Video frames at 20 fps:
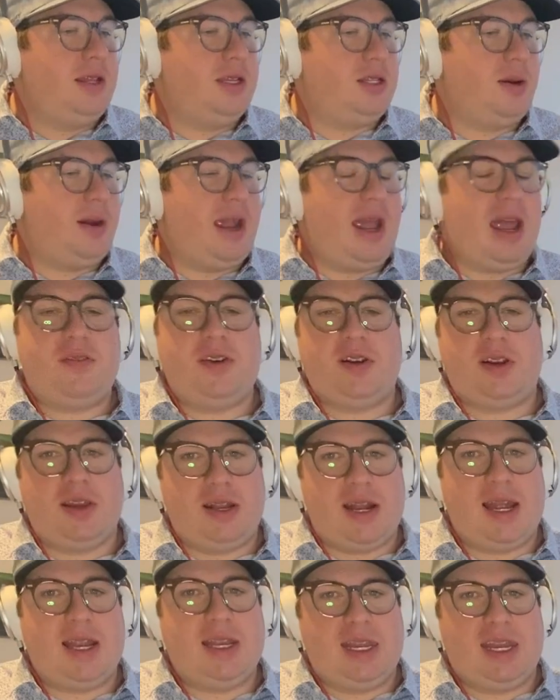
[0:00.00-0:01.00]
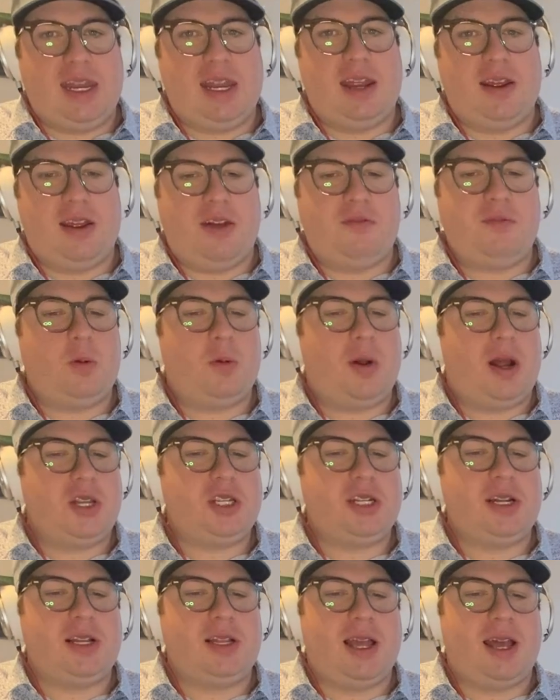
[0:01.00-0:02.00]
So I have a good idea. I've been
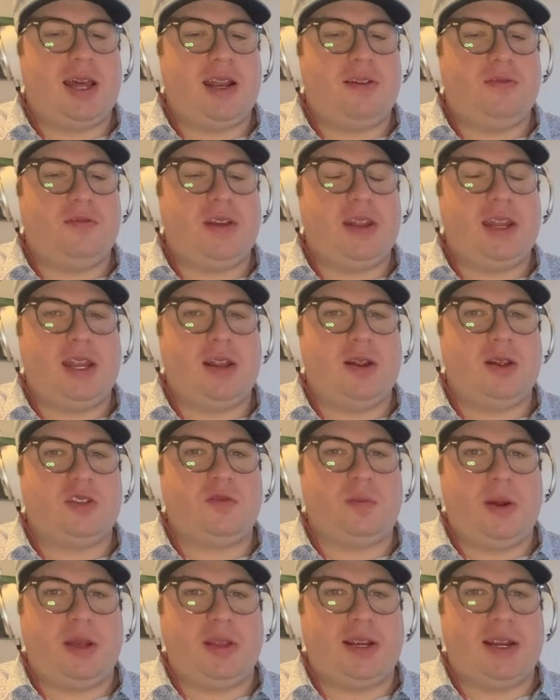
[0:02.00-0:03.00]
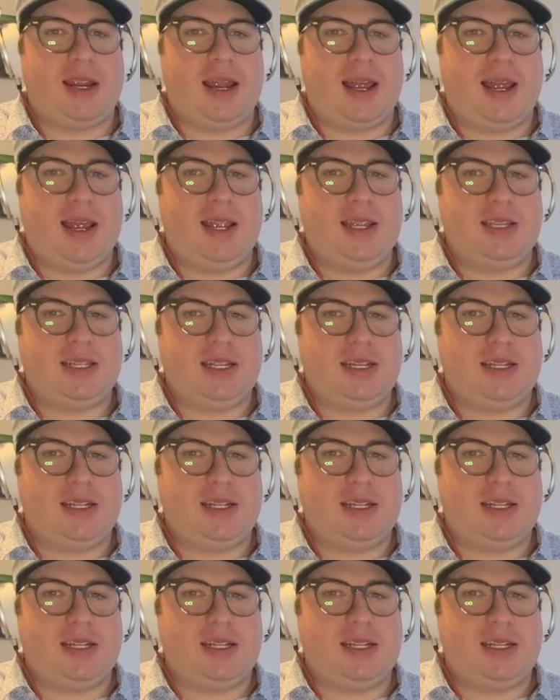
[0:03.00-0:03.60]
watching a lot of videos from other guys,